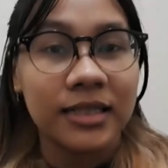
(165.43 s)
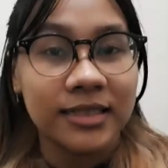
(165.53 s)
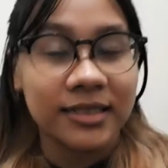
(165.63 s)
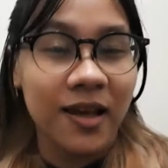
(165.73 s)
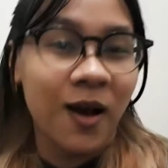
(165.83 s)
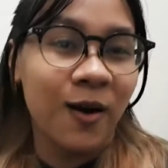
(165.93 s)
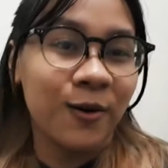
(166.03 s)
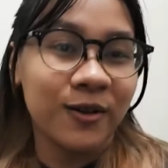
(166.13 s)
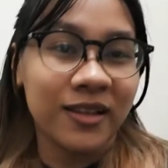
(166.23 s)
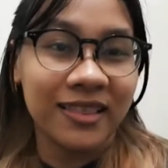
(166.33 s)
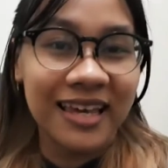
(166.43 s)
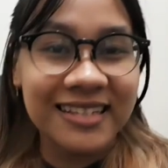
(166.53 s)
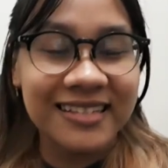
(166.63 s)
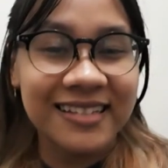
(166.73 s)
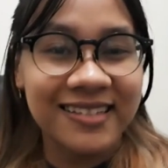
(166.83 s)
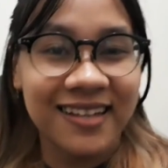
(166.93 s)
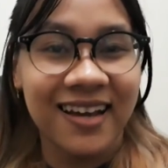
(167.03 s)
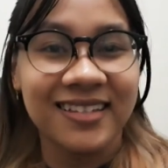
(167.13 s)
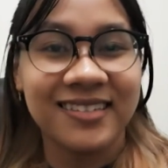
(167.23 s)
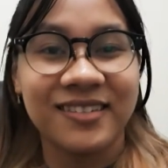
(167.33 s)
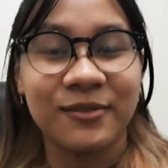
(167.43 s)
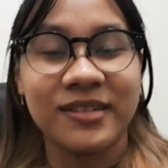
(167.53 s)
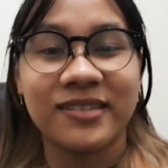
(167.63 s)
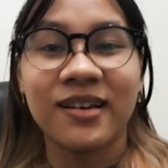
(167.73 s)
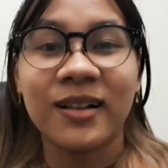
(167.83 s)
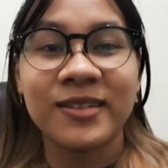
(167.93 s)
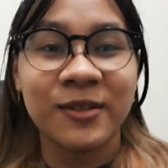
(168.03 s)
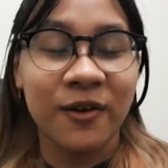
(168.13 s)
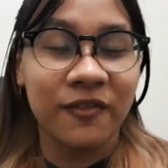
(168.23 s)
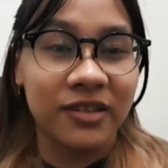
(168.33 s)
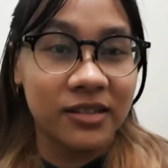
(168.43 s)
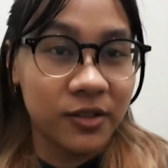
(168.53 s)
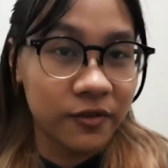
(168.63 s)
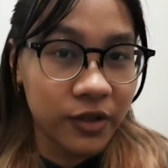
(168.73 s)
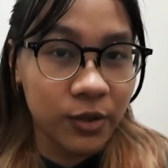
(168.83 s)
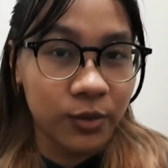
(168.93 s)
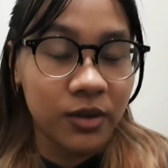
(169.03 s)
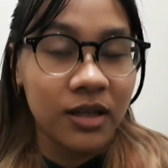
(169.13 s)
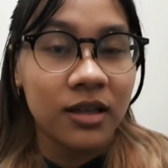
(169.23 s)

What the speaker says: Now, let's discuss the results of the interview.